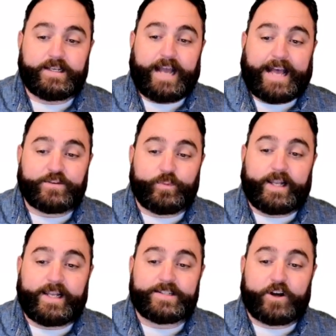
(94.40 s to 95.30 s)
as
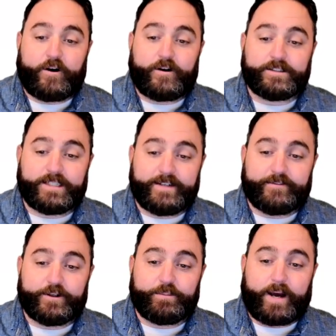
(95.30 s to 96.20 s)
well as all
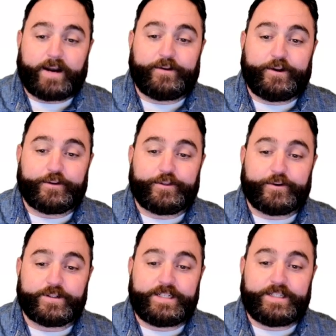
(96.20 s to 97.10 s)
delivered model year
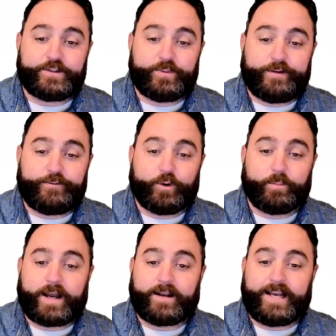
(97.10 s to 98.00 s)
13 to 24
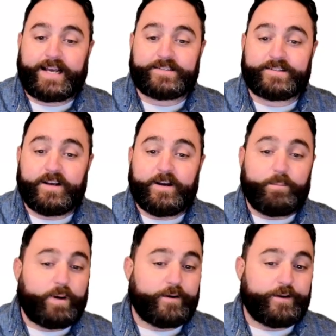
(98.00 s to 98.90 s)
Model S,
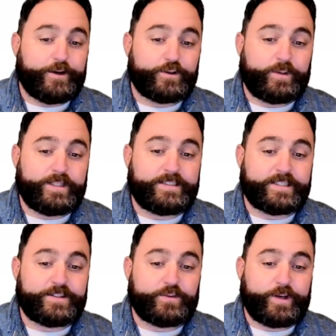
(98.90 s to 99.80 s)
model year
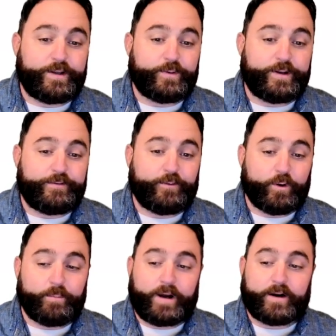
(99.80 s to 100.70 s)
26 to
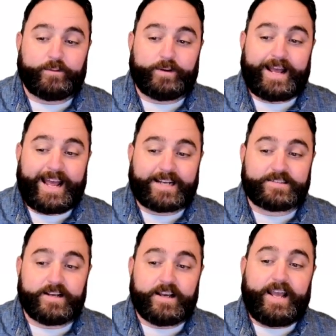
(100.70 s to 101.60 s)
2024 Model
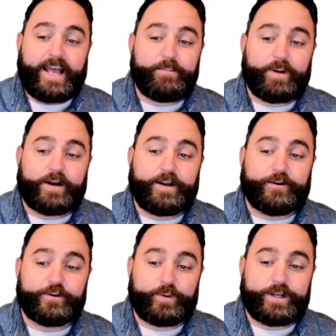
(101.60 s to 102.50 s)
X, and model
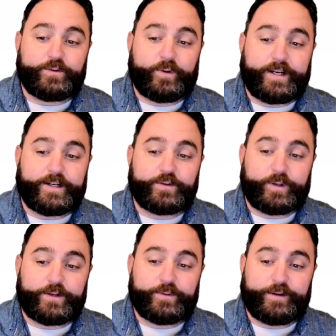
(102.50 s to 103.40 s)
year 2020 to
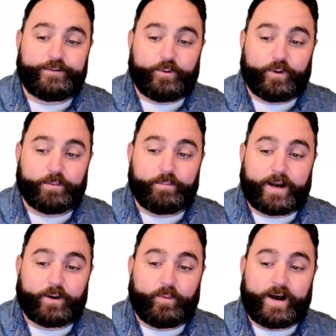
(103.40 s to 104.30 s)
2024
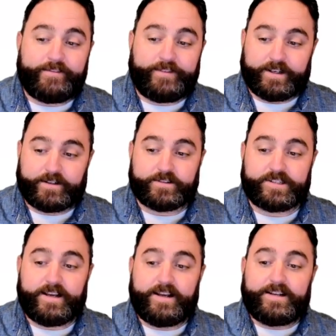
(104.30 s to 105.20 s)
Model Y
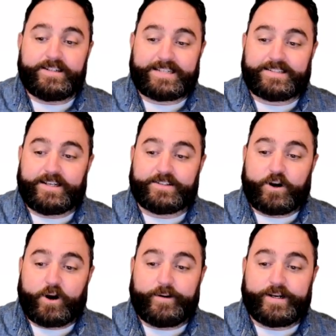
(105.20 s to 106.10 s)
vehicles. Tesla has
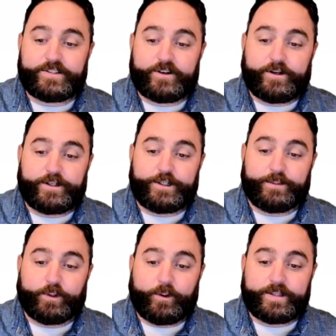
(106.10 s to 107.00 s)
already started to
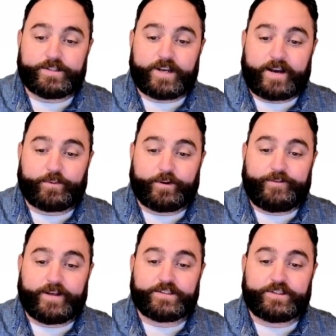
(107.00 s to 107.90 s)
deploy the software
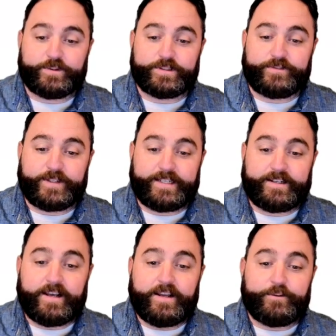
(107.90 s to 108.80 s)
fix to its
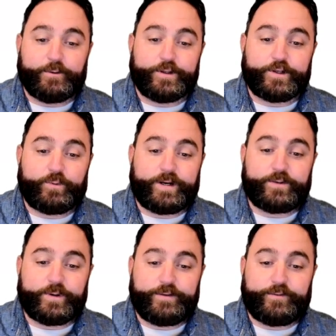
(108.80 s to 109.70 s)
fleet through the
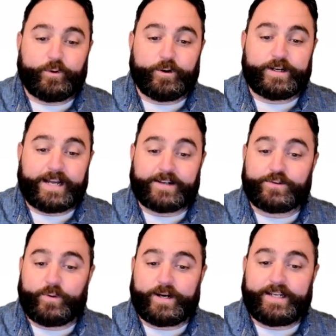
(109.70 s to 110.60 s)

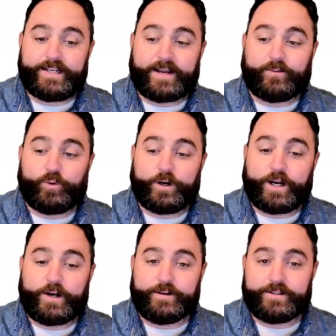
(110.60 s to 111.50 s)

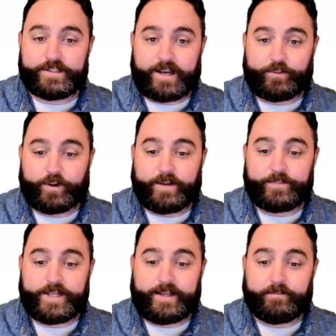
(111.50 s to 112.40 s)
2024.20.100 software update.